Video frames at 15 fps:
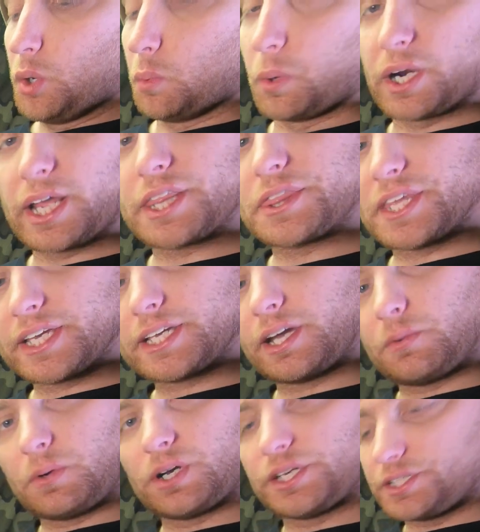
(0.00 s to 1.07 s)
What I think I
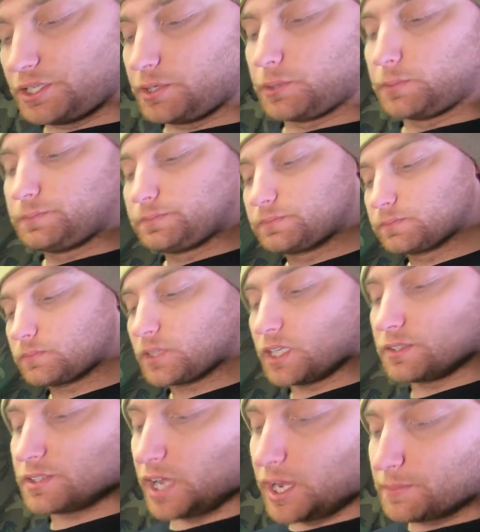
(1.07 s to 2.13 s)
wanna do
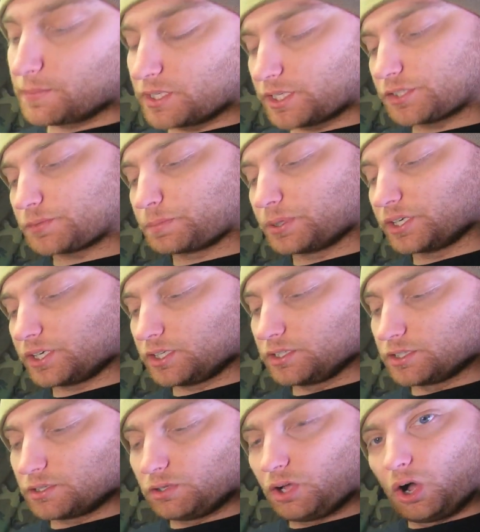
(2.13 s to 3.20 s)
is I'm gonna put a
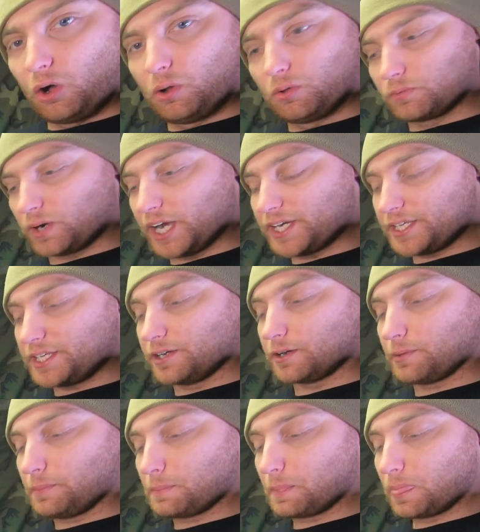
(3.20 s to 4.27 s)
little hole right
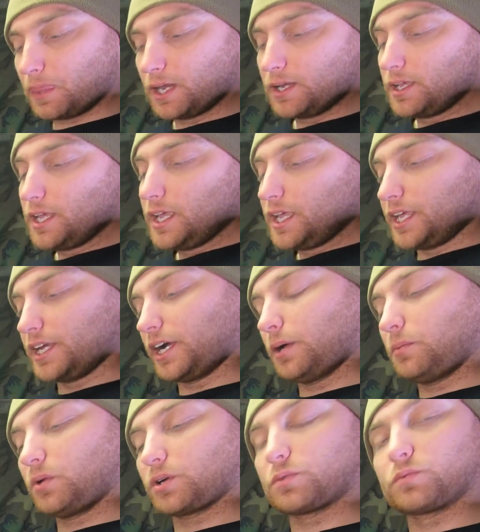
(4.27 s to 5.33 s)
here, and I
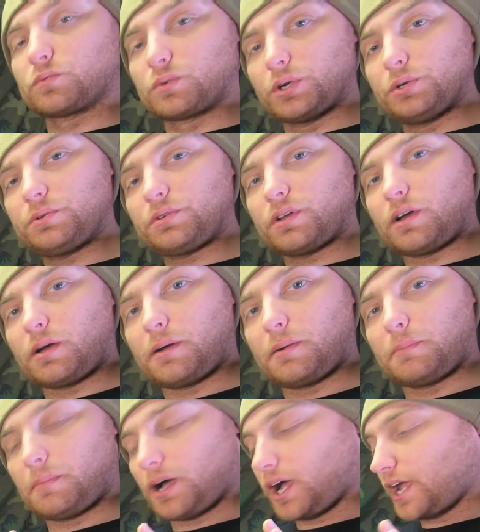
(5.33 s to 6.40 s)
wanna route
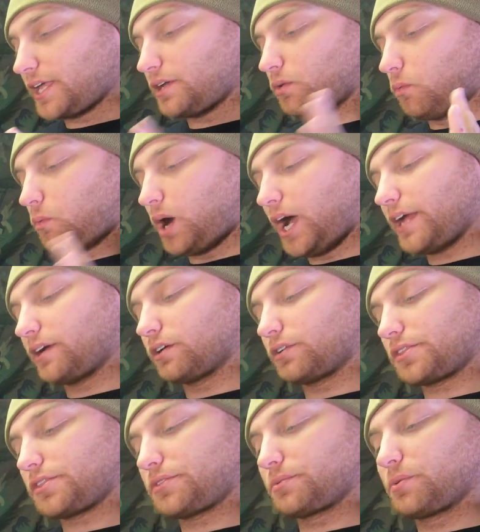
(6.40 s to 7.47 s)
my
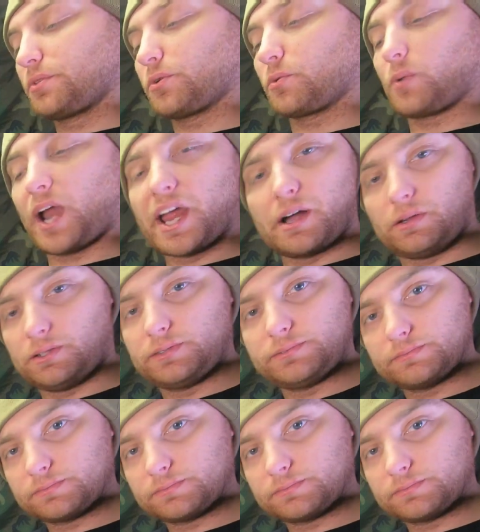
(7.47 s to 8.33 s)
wire through the rail.